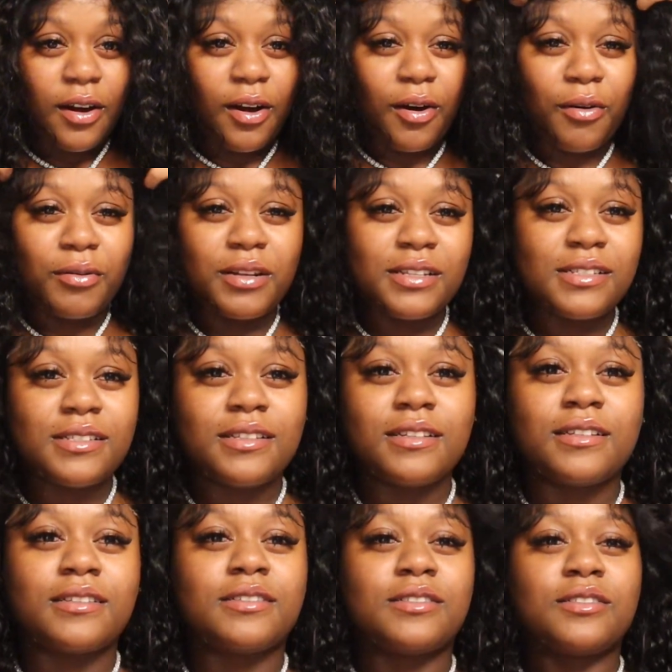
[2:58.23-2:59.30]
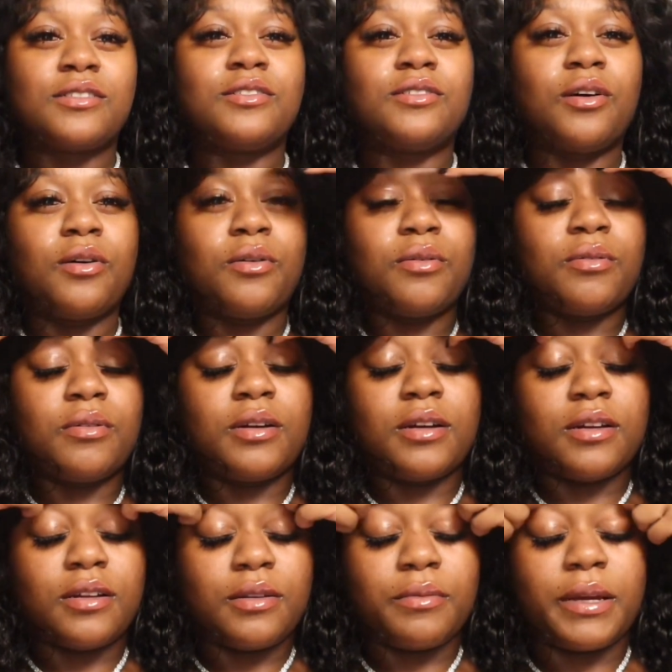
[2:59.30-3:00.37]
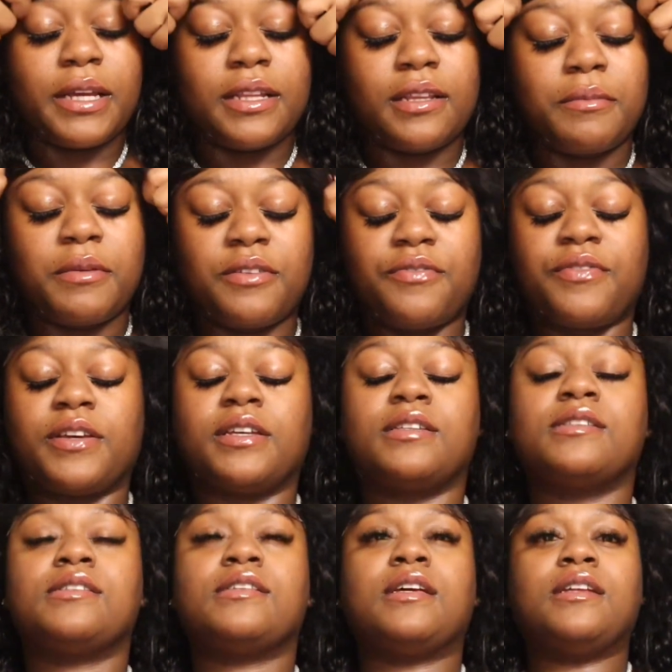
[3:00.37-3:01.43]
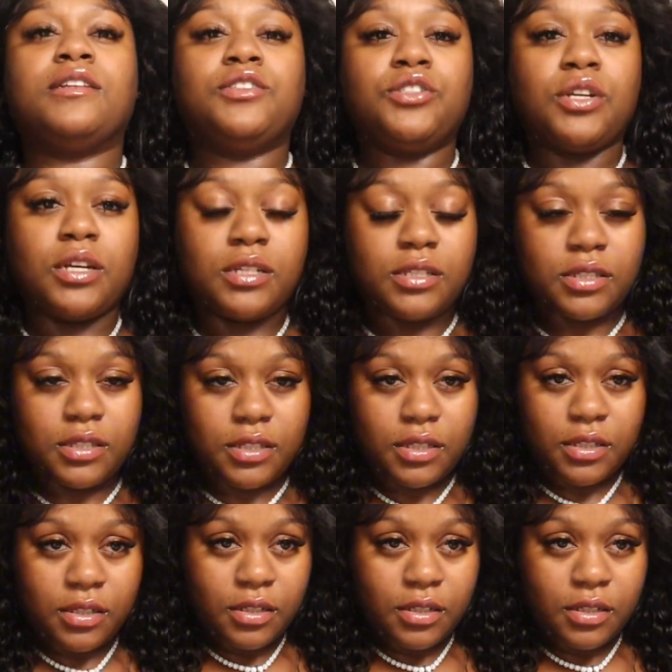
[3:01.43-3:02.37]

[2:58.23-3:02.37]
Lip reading: Oh, this looks so good. Wait, let me fix and adjust.